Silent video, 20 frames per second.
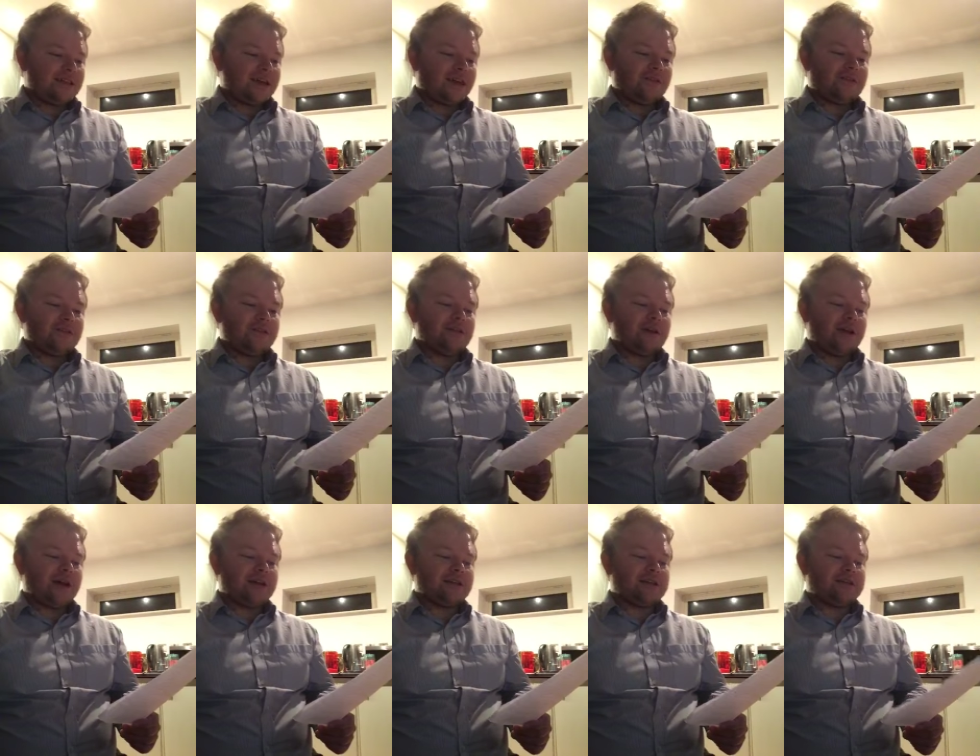Have
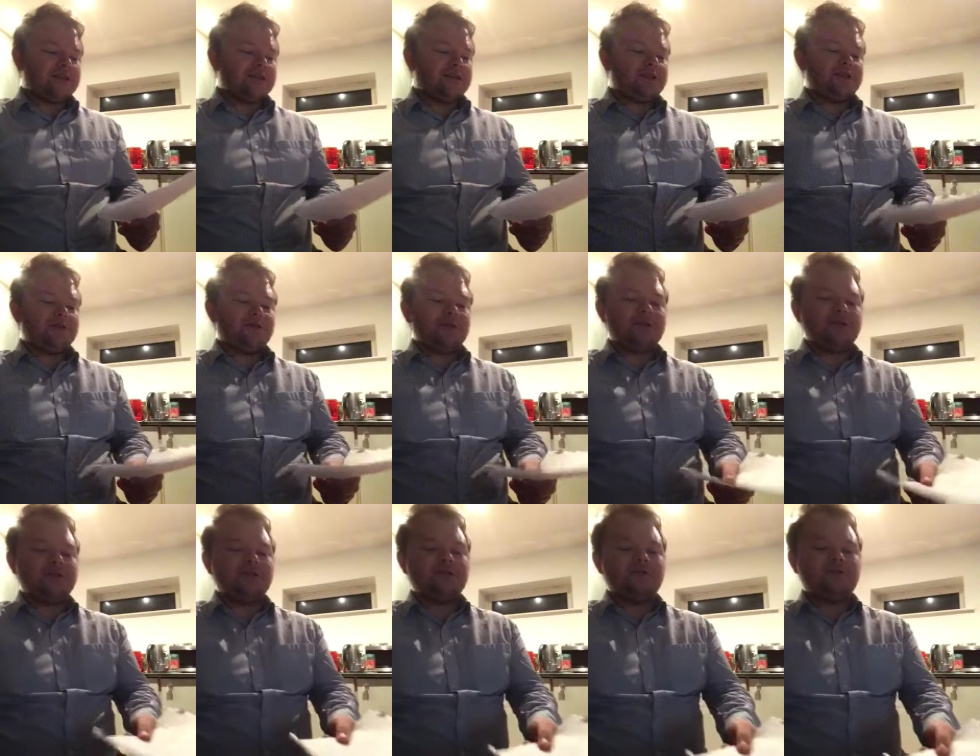you had a
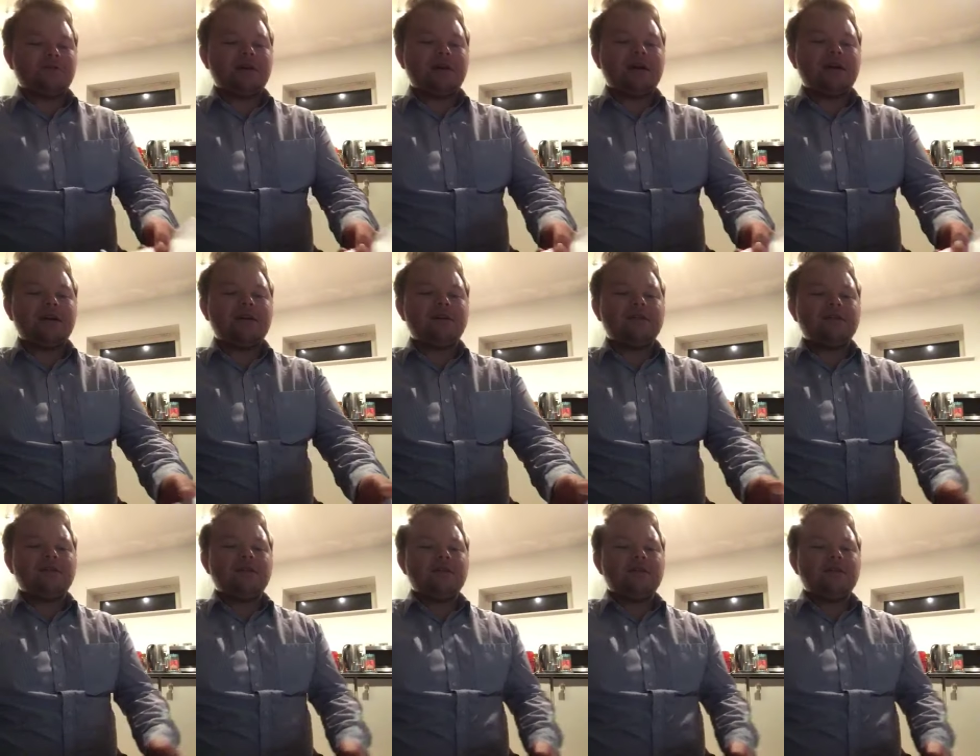situation where